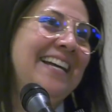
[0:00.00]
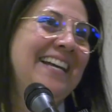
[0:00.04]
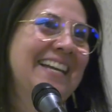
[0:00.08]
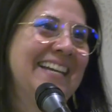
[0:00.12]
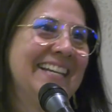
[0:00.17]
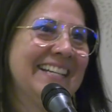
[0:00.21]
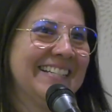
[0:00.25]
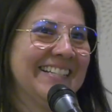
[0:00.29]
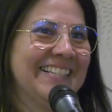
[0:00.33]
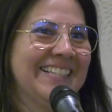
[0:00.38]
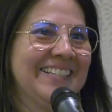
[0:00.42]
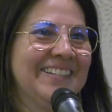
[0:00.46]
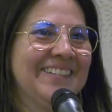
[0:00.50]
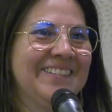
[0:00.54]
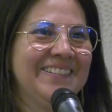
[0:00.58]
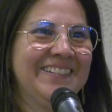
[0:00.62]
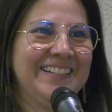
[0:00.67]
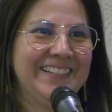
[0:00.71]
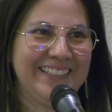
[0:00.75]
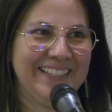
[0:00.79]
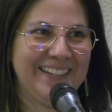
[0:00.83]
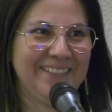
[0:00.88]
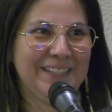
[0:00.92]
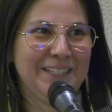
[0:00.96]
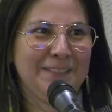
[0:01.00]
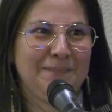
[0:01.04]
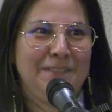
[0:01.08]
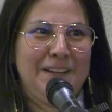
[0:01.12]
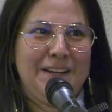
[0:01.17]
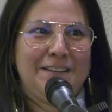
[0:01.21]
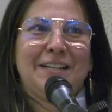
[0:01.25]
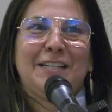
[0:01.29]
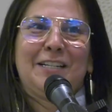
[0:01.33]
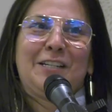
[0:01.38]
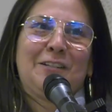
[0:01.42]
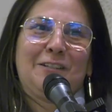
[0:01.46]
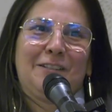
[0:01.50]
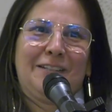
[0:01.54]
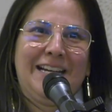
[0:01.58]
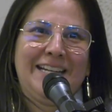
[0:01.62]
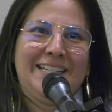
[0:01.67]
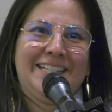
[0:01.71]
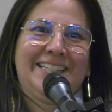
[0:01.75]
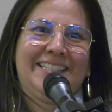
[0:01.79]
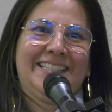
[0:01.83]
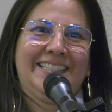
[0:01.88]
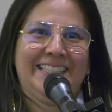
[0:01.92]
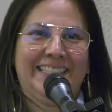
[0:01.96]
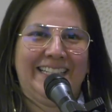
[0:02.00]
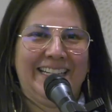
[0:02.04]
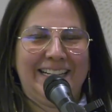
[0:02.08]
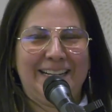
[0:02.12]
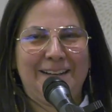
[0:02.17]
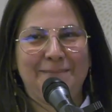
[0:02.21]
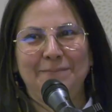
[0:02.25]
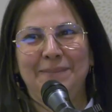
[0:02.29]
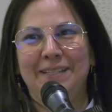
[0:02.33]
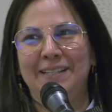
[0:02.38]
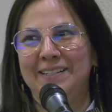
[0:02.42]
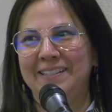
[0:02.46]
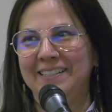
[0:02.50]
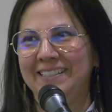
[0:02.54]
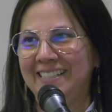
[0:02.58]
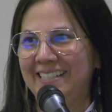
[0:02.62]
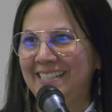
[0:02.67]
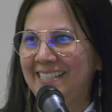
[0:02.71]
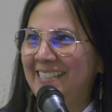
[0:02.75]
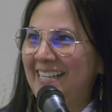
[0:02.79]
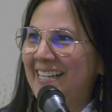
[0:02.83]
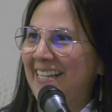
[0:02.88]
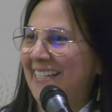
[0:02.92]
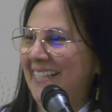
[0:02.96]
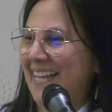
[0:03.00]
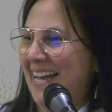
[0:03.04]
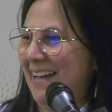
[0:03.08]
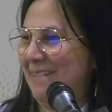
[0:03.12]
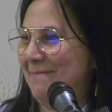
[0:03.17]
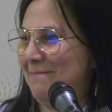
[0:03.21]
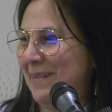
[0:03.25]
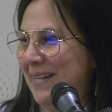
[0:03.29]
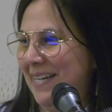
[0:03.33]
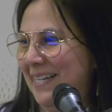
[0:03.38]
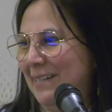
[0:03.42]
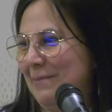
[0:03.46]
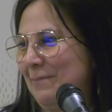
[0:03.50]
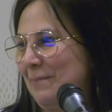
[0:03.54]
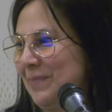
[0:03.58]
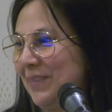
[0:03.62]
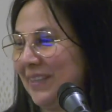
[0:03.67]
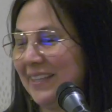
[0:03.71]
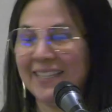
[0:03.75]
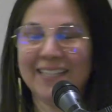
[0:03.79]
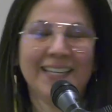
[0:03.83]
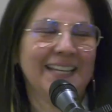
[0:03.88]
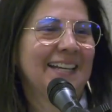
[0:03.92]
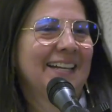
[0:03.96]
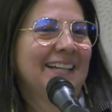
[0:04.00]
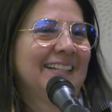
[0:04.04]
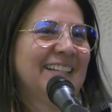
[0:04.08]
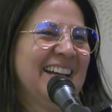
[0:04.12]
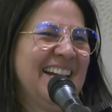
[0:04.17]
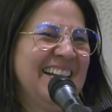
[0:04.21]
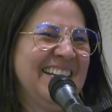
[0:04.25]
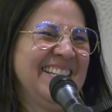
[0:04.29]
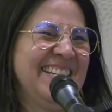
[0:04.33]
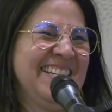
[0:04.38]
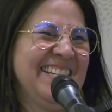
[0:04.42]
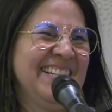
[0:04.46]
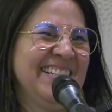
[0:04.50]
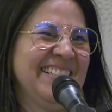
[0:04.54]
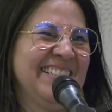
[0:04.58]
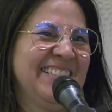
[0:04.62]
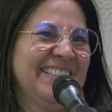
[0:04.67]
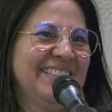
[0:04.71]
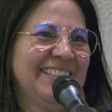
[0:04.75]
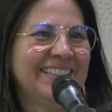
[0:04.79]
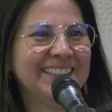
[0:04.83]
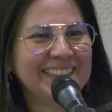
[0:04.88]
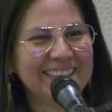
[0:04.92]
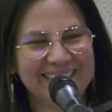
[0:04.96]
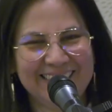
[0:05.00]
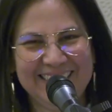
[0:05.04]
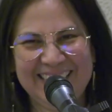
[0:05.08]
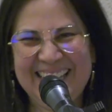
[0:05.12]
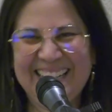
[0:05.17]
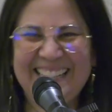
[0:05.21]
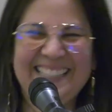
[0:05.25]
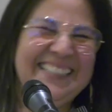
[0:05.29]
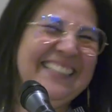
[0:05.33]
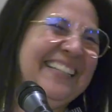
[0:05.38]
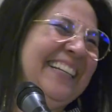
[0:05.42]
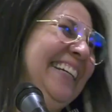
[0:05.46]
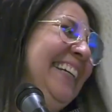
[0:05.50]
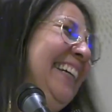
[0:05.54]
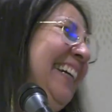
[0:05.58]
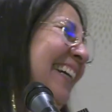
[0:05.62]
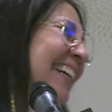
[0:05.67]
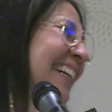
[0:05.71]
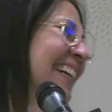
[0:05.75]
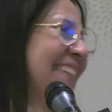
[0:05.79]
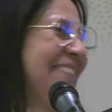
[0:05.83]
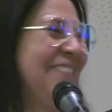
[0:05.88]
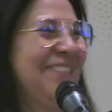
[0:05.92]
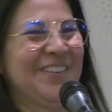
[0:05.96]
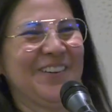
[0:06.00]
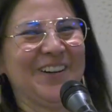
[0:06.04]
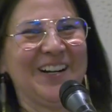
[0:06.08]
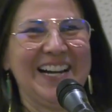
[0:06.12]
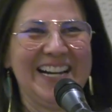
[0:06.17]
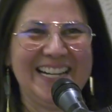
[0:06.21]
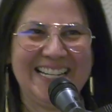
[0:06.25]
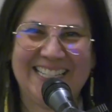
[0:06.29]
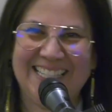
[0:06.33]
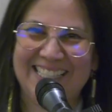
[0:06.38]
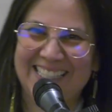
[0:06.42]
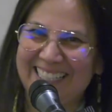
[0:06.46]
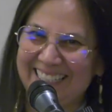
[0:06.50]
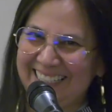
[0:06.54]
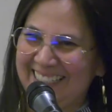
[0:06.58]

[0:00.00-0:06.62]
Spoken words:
And so it was very courageous to get up there and to say that, but I did it for us.